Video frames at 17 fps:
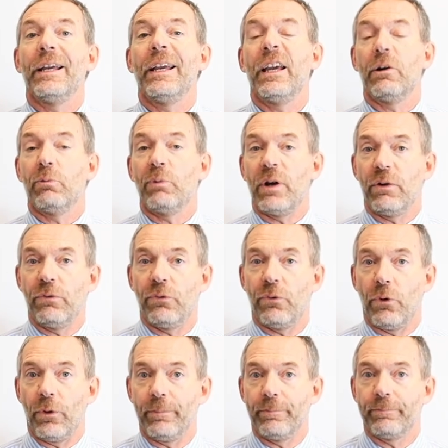in written
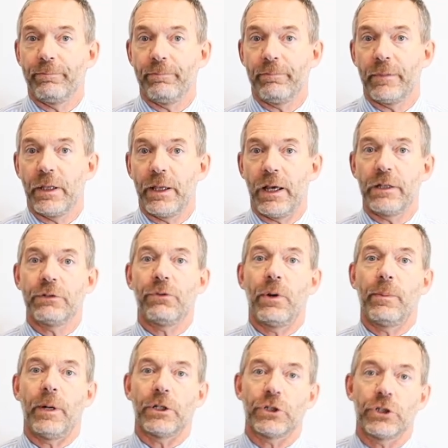form. Thanks
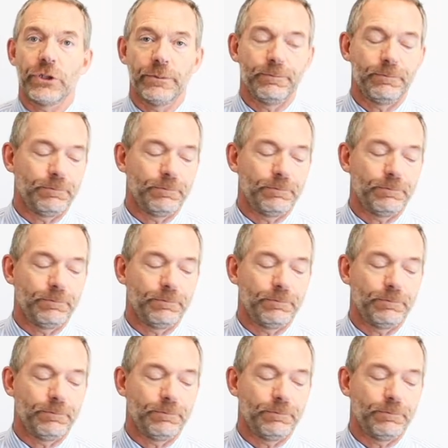very much.